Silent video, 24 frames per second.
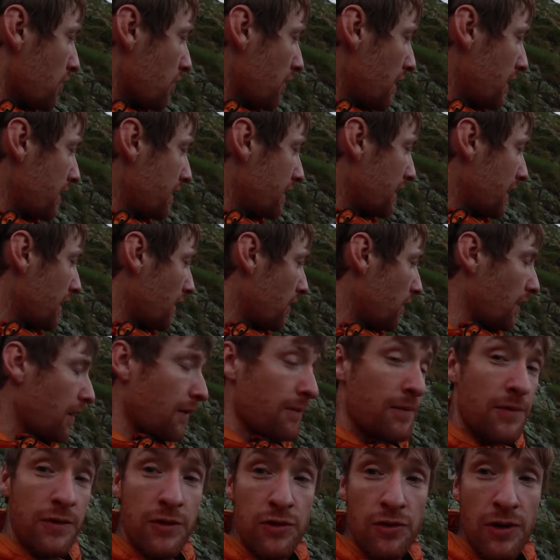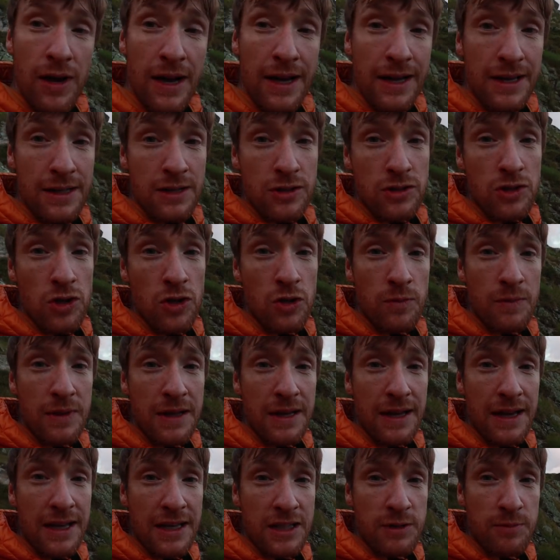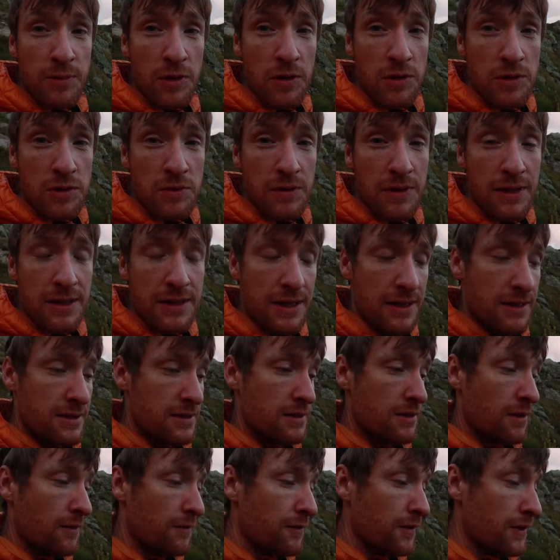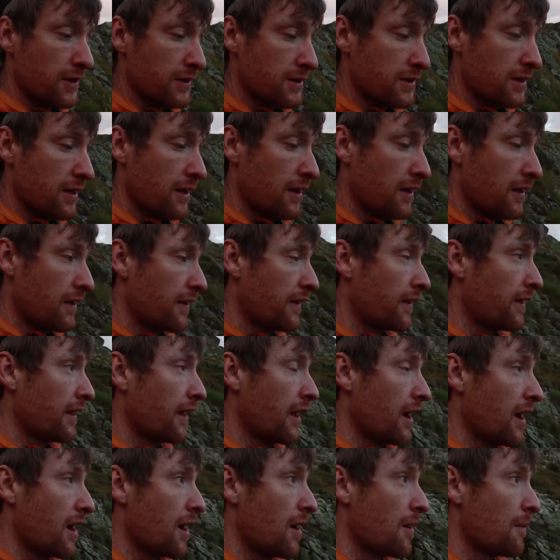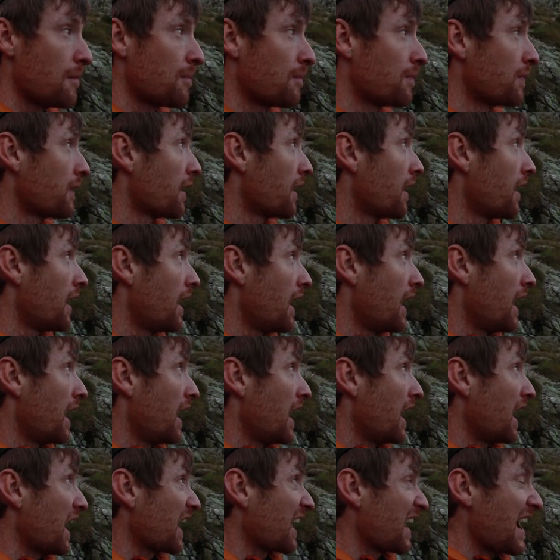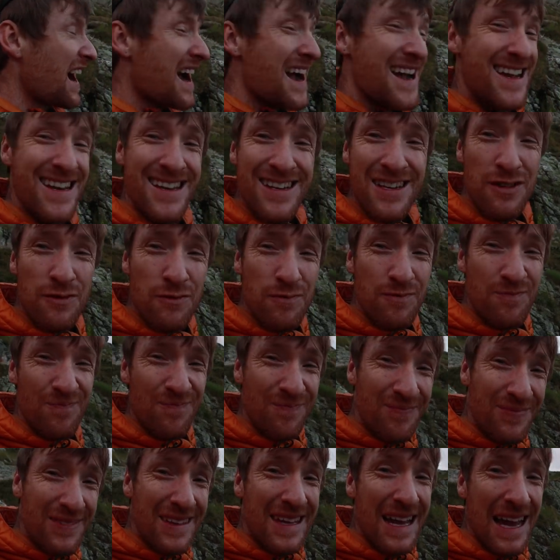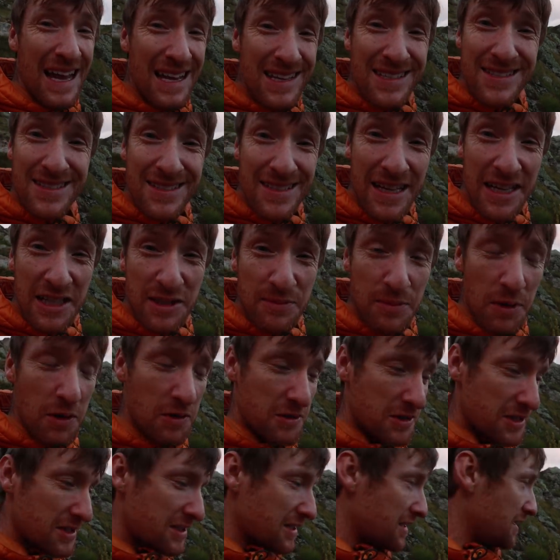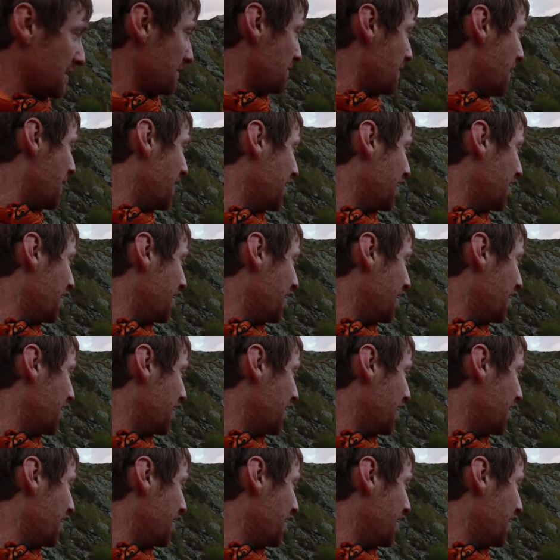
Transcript: Right now, I'm trying a 2-minute exposure with a 10-stop filter. I kind of guess the exposure time.